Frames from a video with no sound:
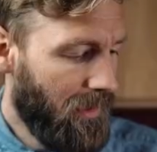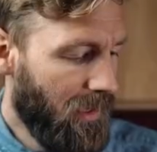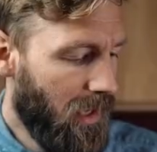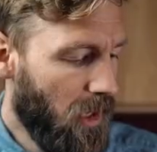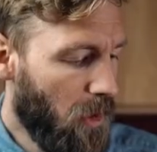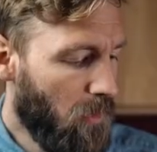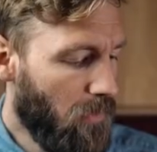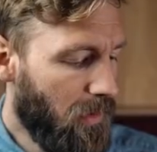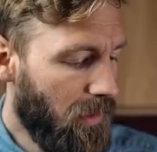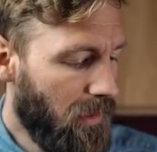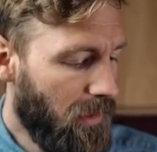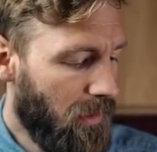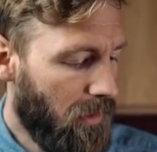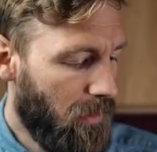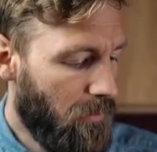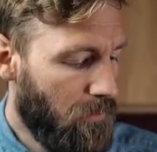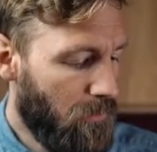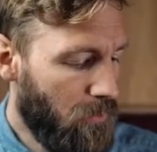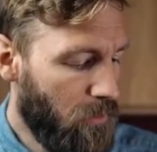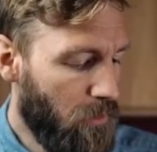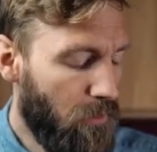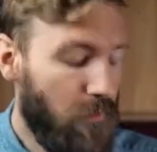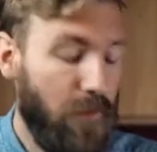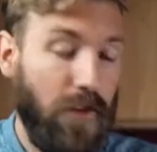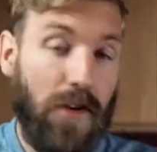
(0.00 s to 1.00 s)
now we
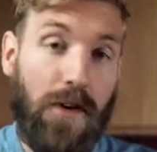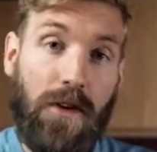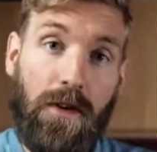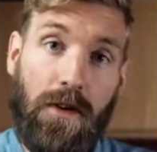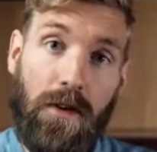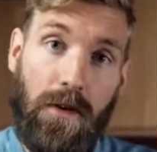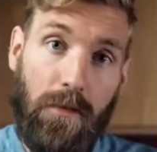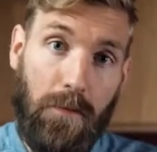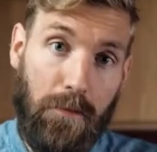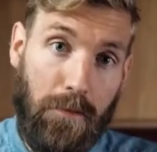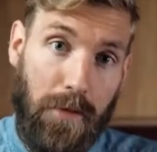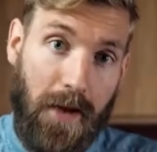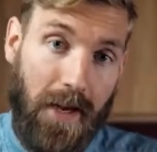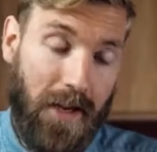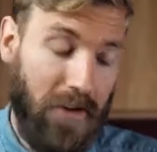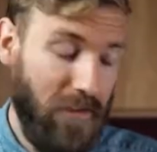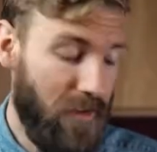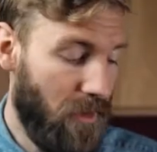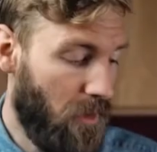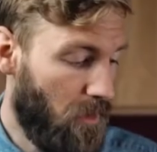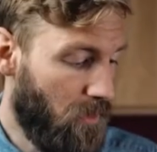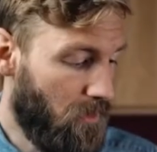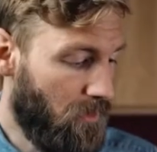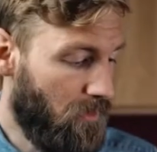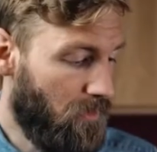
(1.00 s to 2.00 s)
move the bass
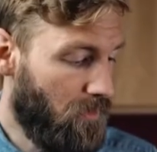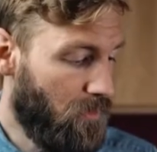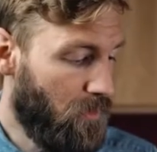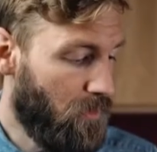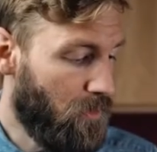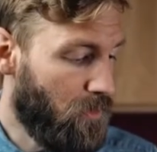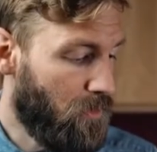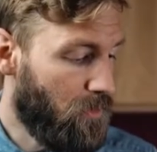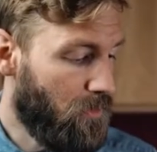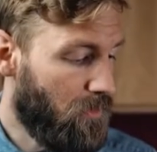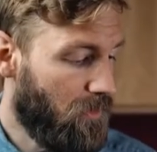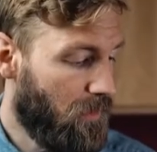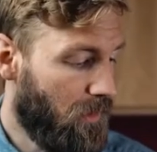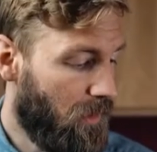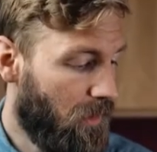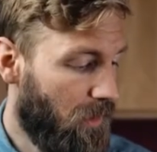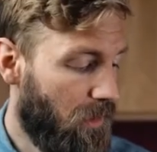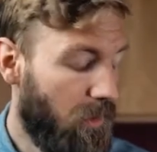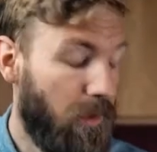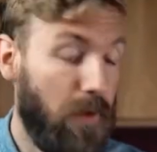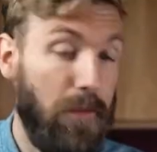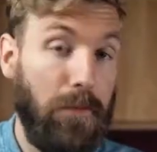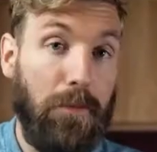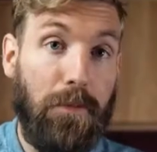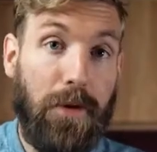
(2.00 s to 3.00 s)
note to
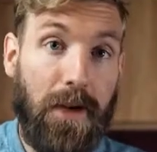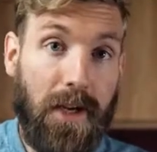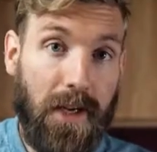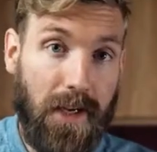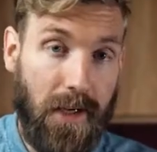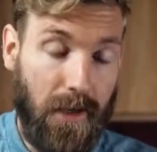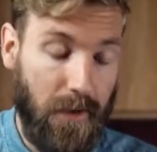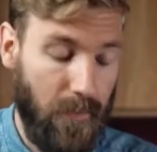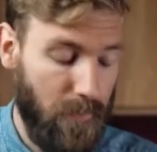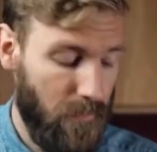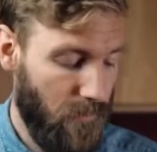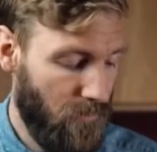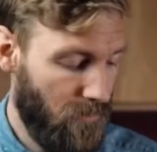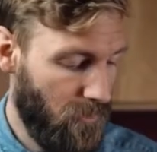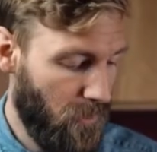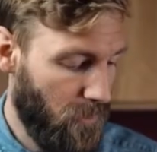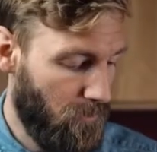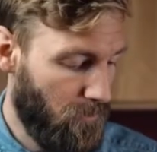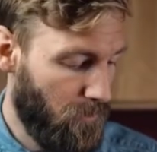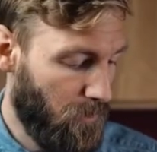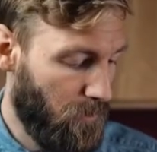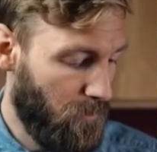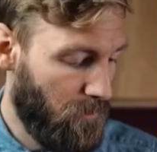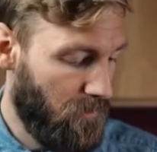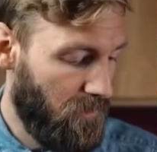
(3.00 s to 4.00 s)
the B. So
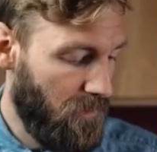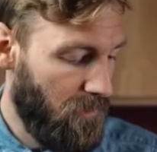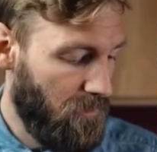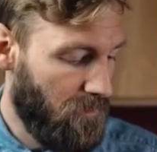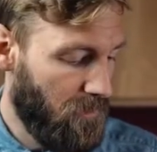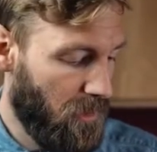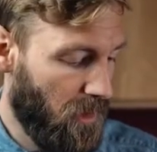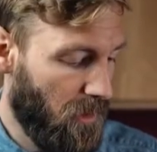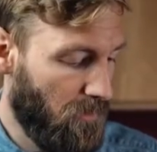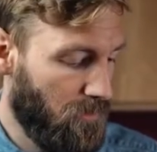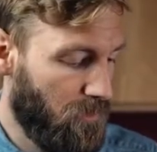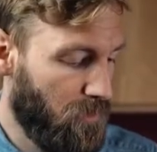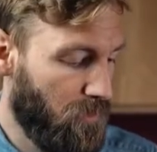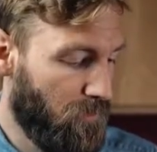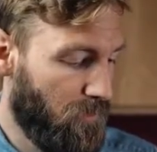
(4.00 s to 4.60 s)
from C sharp 2